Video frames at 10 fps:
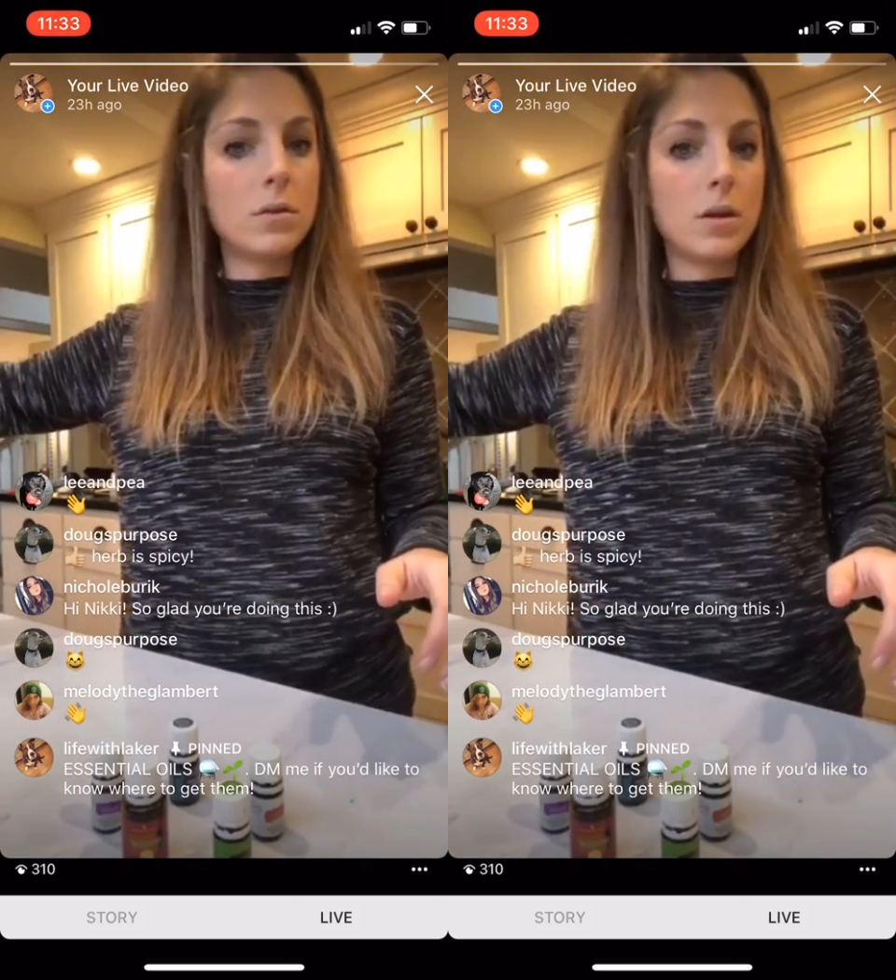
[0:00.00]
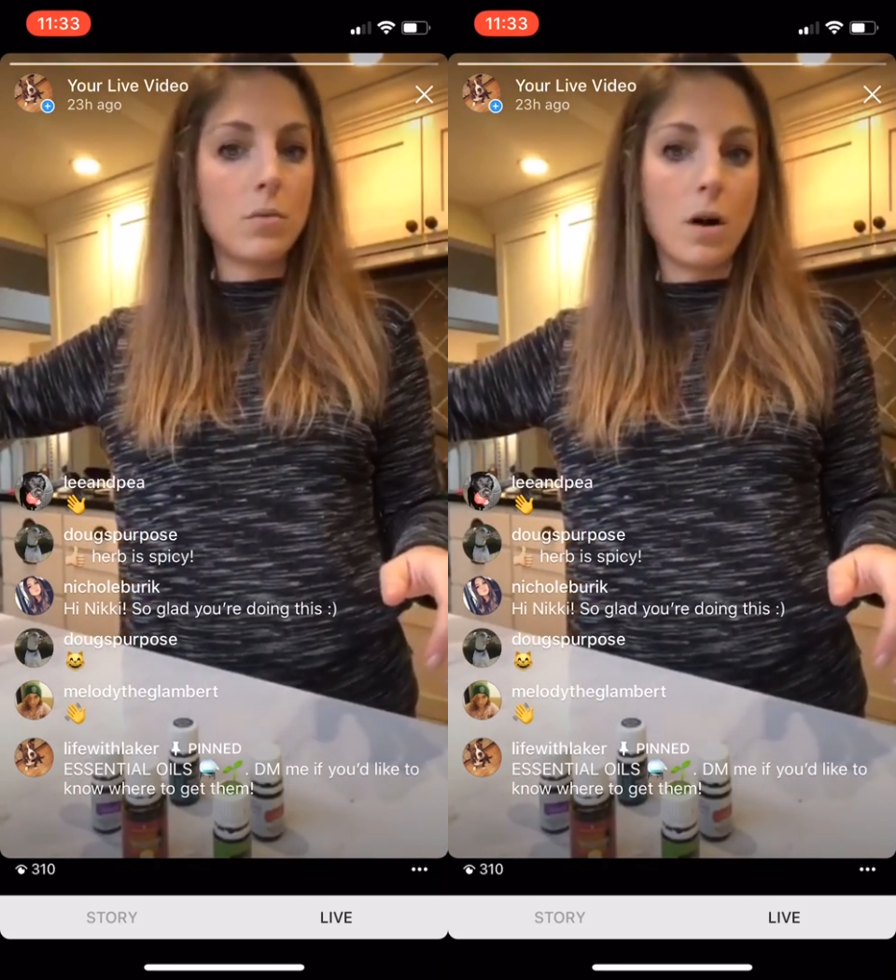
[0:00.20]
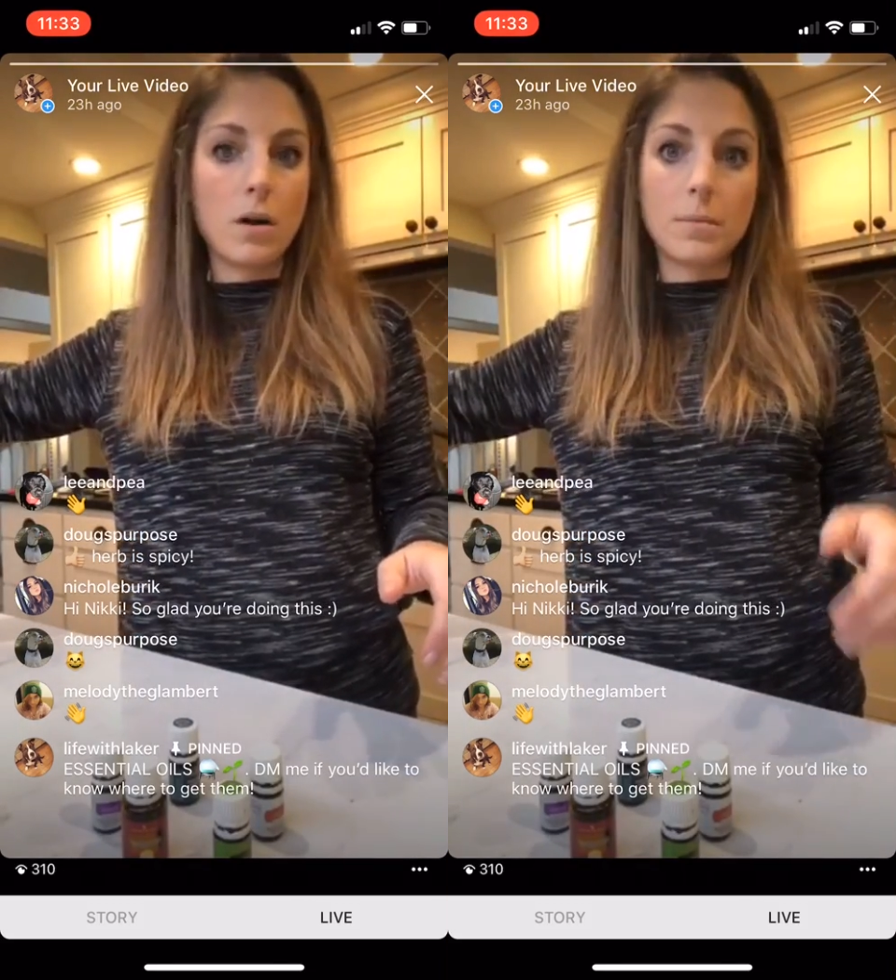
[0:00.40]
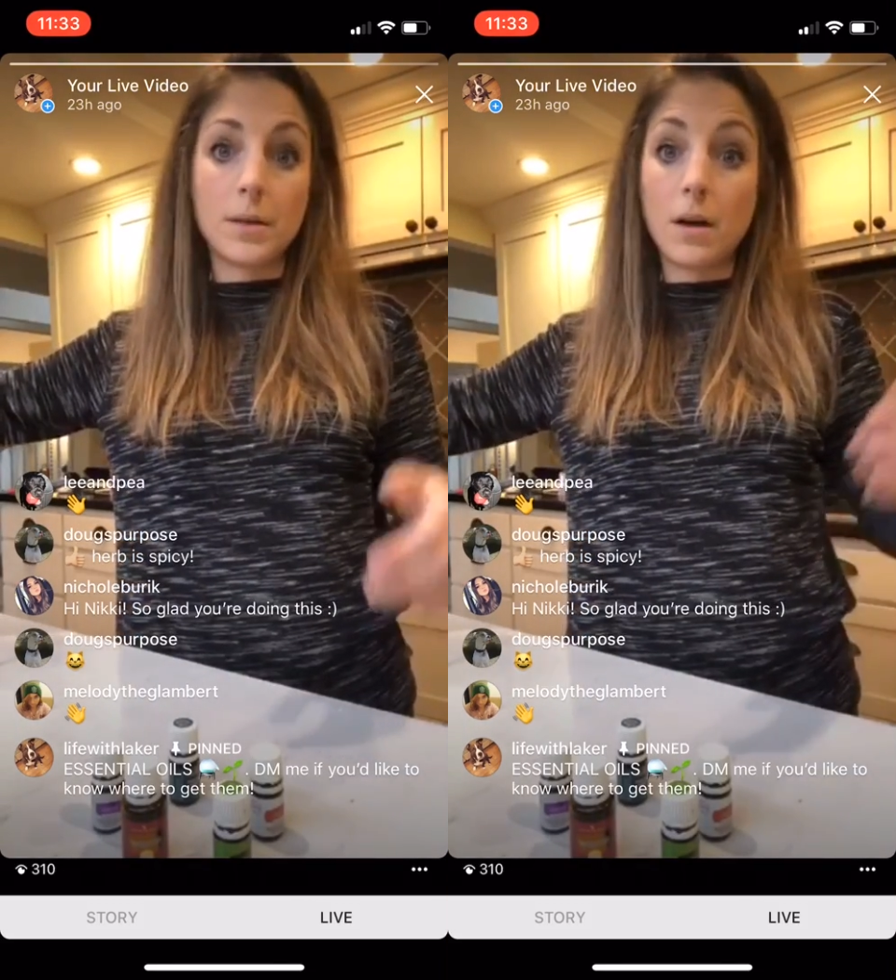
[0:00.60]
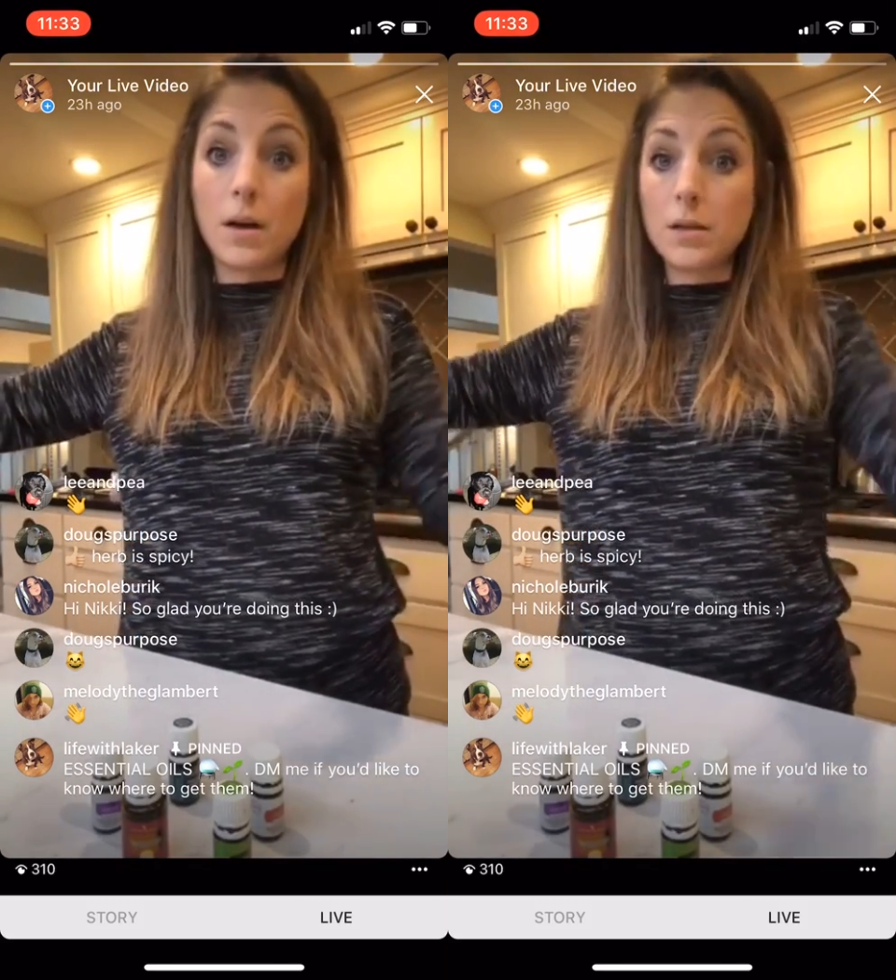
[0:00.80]
in water
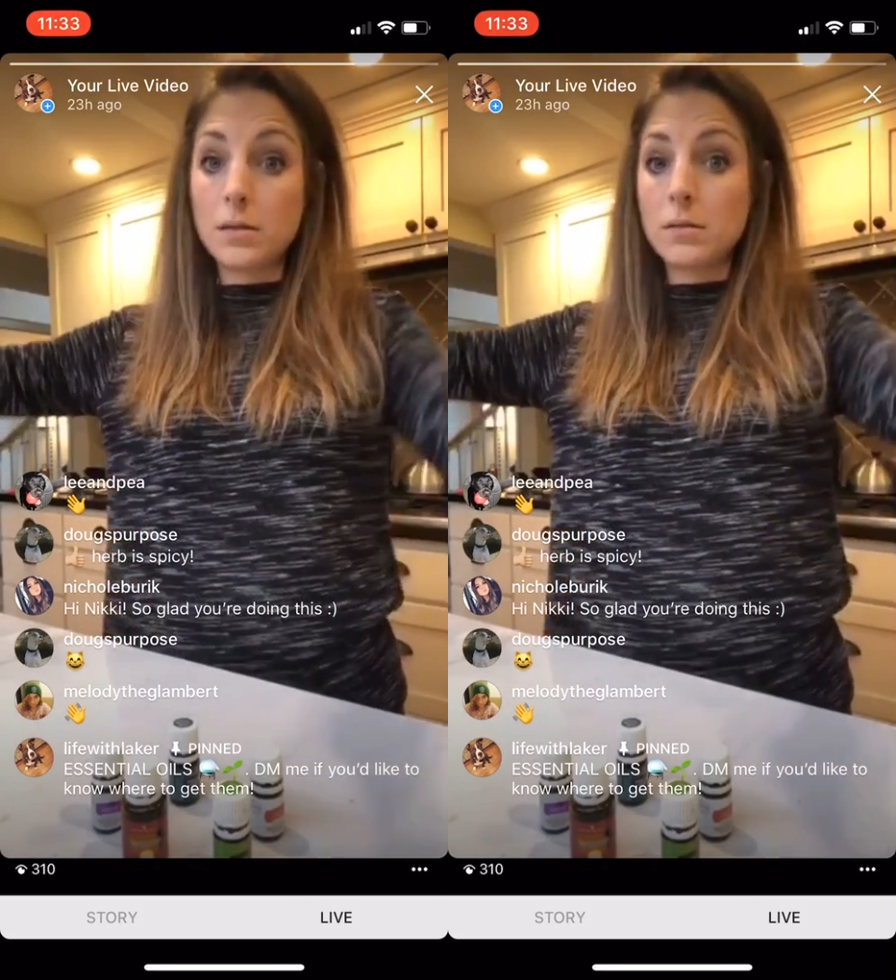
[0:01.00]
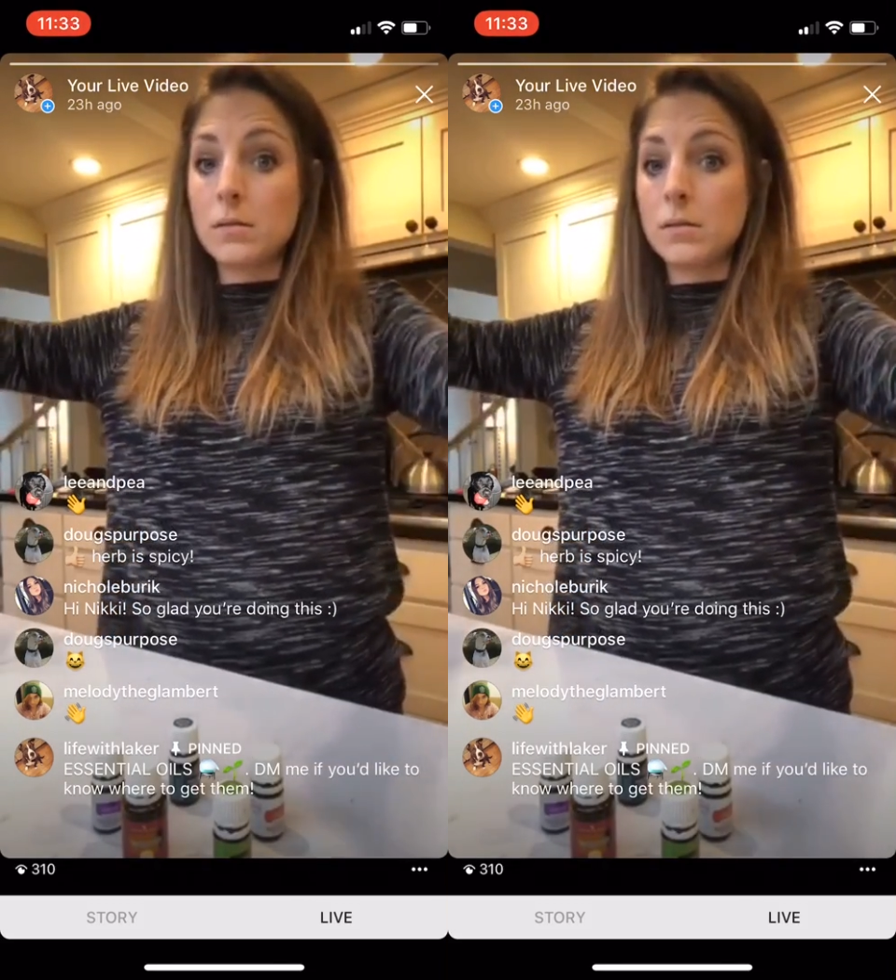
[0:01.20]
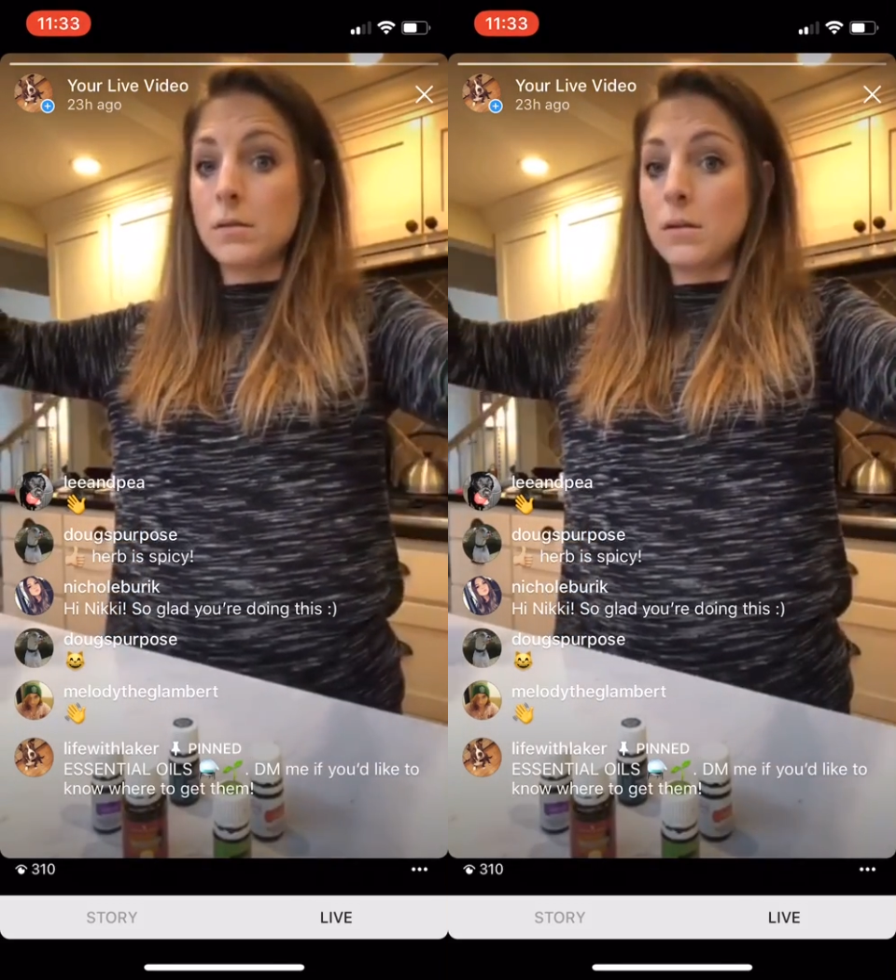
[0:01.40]
because